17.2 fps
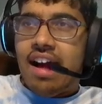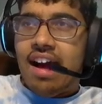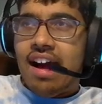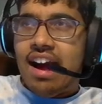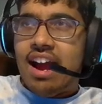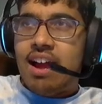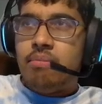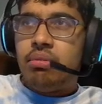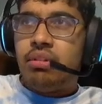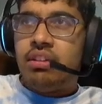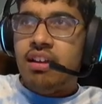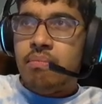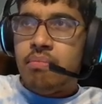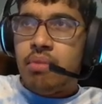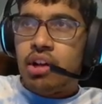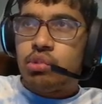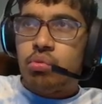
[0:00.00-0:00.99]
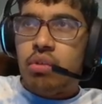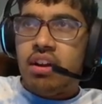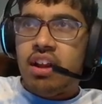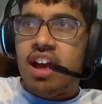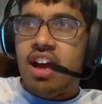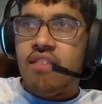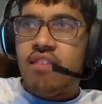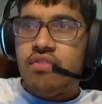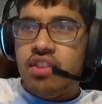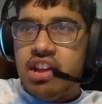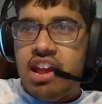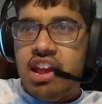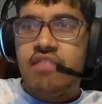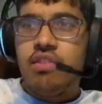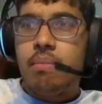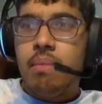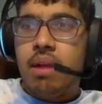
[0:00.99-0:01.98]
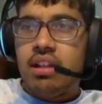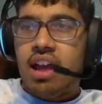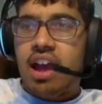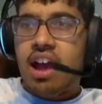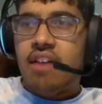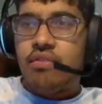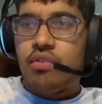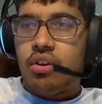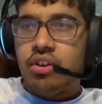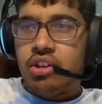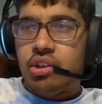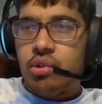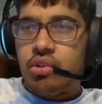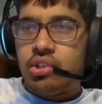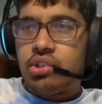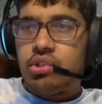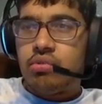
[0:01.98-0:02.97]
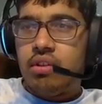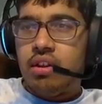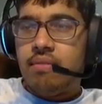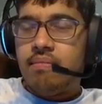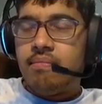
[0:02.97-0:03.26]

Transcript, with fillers: I believe Botswana have never made the AFCON in their history.